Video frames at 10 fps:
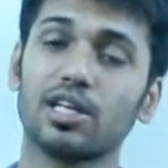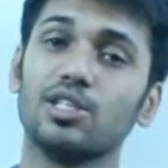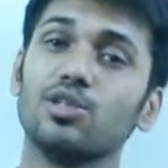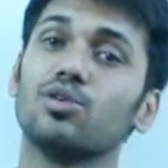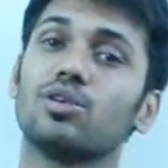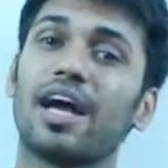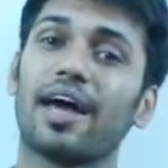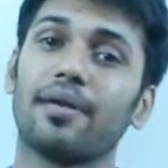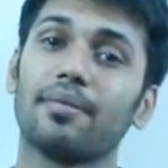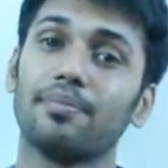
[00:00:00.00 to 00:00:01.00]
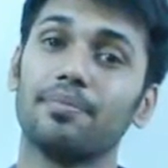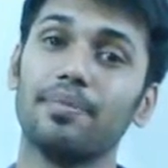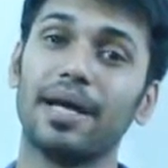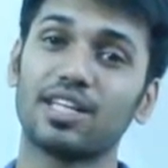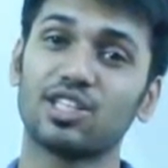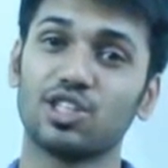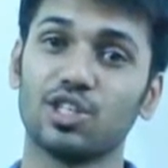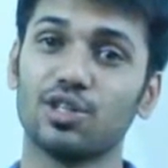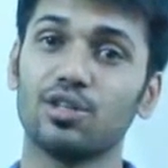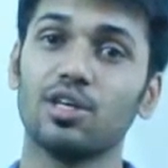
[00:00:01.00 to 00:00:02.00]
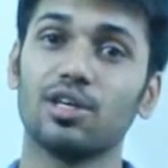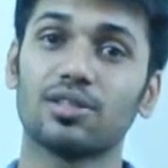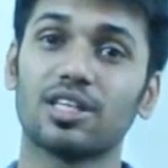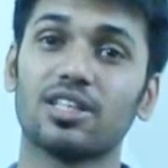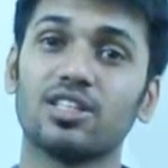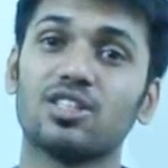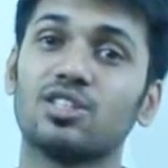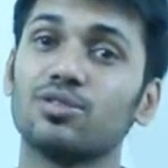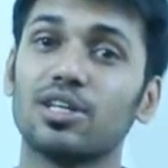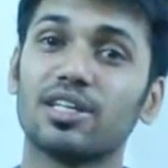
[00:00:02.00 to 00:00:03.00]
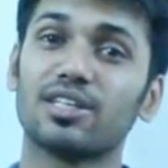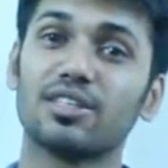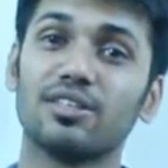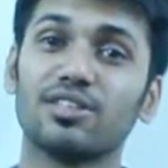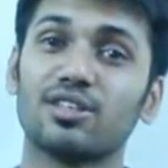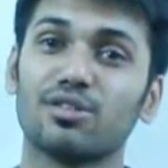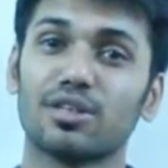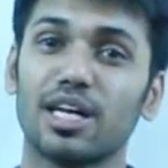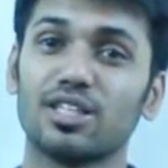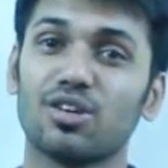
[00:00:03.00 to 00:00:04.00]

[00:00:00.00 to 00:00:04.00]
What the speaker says: you can make sure that the student recognize